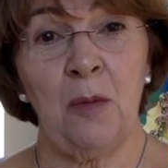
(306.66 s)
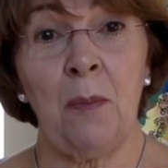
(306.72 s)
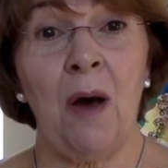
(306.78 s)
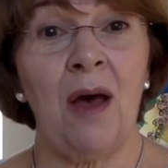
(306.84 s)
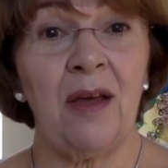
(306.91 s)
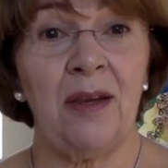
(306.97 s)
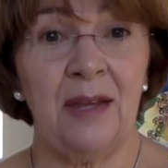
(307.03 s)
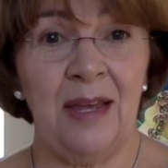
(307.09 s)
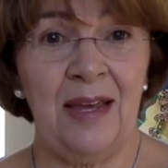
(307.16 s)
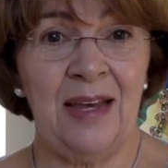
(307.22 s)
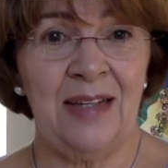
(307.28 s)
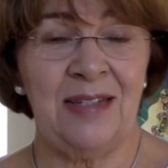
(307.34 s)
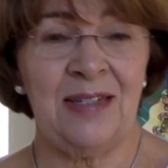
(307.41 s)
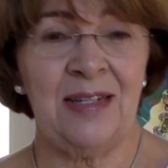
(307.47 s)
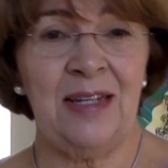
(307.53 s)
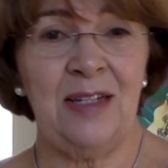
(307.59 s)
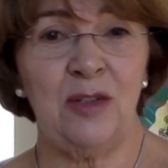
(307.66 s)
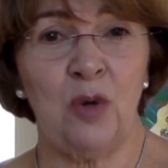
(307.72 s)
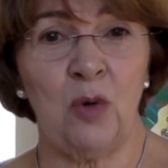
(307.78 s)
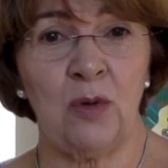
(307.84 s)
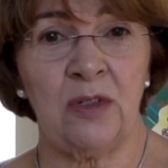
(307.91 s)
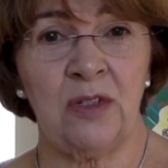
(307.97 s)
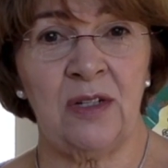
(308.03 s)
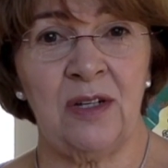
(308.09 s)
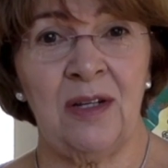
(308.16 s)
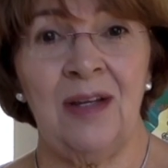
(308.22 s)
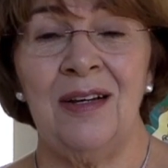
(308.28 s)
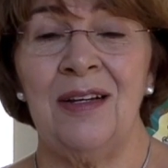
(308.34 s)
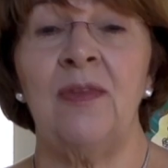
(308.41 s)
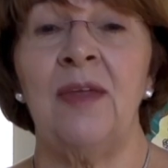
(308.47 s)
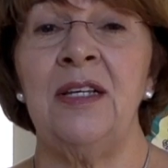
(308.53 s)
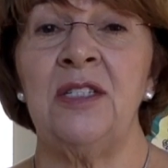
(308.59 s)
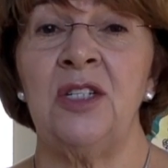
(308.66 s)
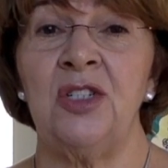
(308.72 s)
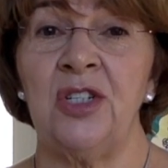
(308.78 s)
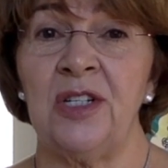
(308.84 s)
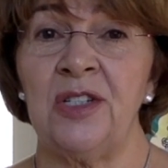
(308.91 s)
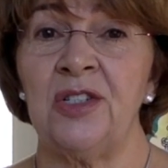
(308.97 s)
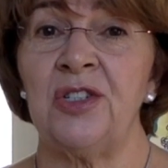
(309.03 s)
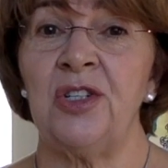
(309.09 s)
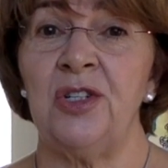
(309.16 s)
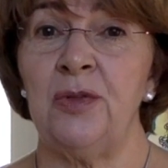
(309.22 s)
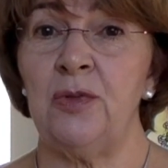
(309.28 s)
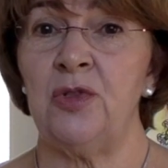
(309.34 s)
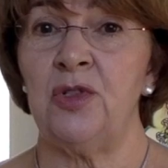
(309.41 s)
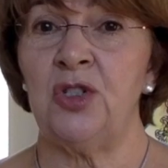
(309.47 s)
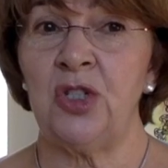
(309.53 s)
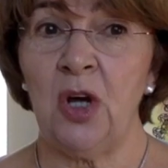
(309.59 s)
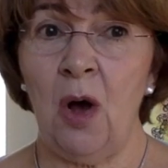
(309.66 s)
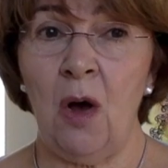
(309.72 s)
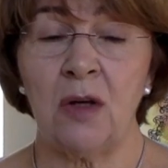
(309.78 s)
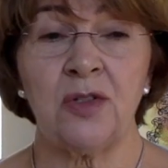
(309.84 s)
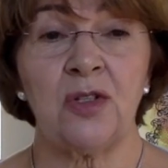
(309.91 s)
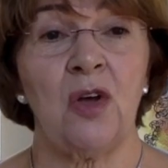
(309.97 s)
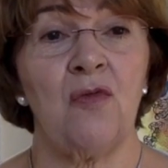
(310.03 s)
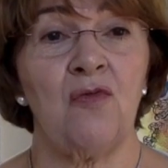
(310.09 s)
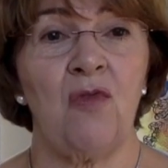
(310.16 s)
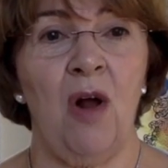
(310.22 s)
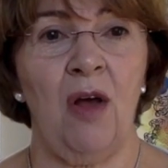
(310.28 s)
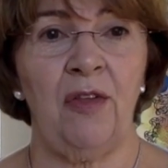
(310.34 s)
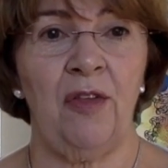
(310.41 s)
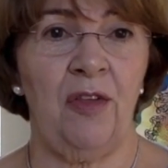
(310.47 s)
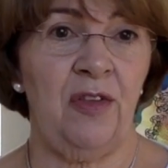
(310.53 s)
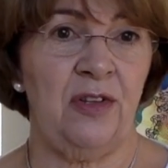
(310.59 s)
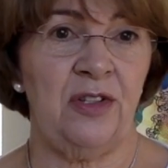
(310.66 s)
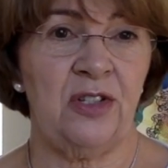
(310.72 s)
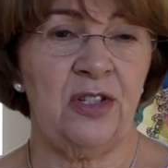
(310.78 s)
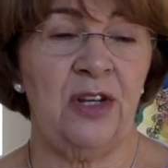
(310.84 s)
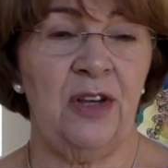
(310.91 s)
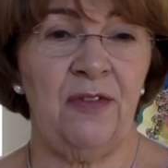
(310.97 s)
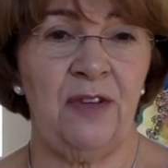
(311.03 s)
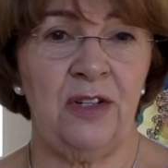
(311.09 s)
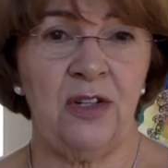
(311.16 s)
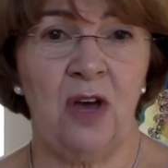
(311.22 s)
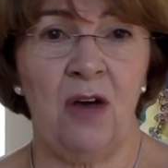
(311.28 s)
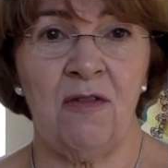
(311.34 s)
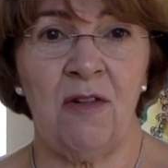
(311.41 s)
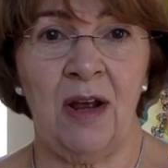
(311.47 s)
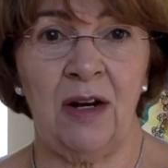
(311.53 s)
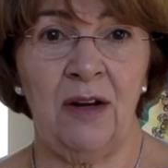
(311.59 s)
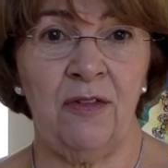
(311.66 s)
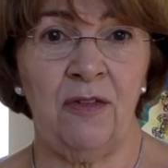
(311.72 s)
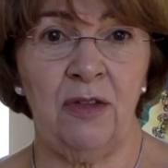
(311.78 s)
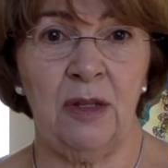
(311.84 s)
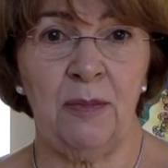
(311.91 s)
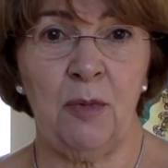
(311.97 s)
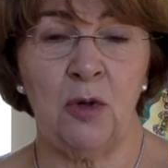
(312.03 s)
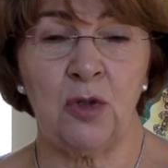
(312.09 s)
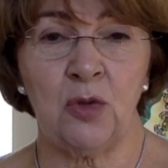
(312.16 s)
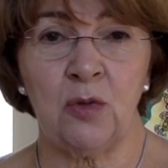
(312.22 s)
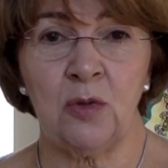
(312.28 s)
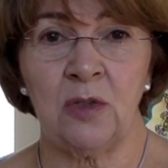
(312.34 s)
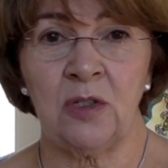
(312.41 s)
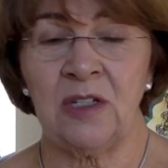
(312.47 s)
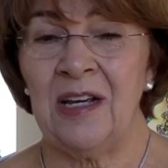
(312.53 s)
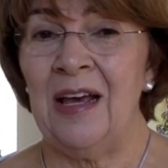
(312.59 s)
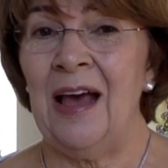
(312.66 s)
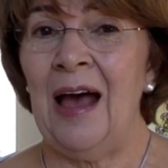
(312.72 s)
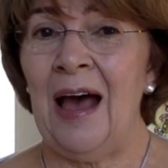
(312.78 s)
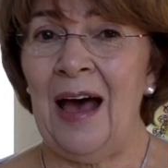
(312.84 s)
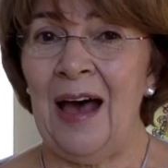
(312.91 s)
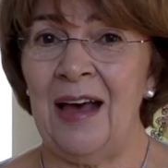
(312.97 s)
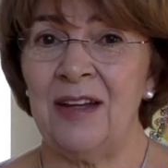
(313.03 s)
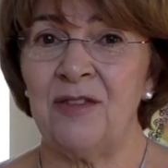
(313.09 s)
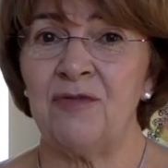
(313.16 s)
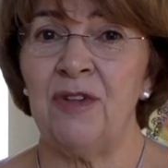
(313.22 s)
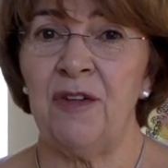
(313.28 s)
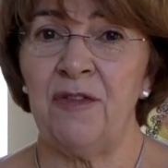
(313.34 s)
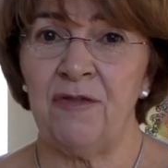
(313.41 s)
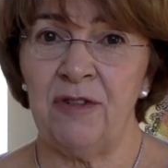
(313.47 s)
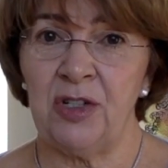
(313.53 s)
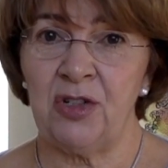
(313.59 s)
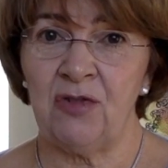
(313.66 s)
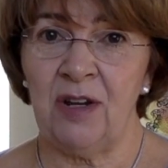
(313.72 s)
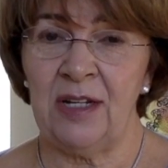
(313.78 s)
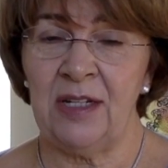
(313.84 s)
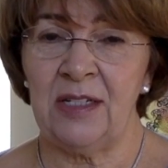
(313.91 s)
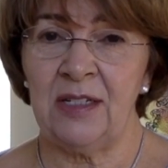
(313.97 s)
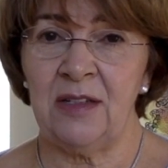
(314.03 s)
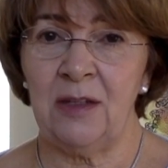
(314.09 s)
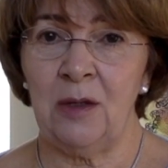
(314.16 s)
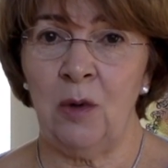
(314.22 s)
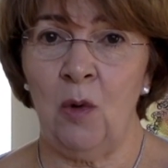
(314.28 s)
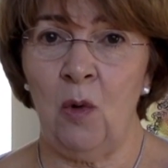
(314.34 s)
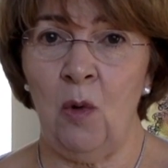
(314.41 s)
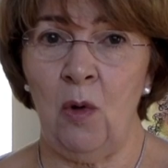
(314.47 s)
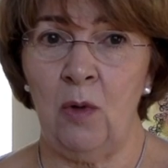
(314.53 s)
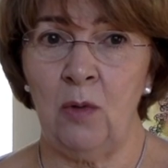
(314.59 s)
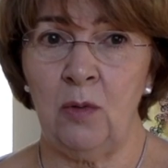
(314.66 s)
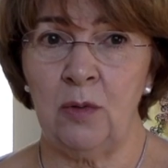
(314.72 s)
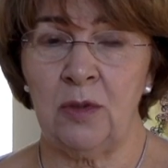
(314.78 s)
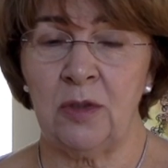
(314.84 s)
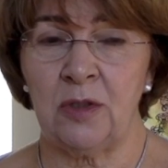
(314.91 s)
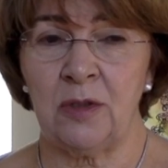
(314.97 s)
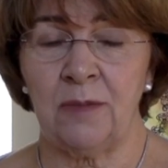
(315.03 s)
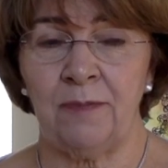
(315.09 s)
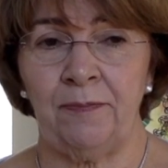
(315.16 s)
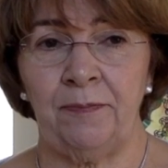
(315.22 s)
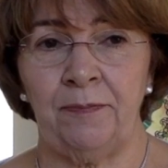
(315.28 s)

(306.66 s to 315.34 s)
by an ENT doctor. They suggest to use jars rather than sniffing directly from the bottles and refrigerating the oils.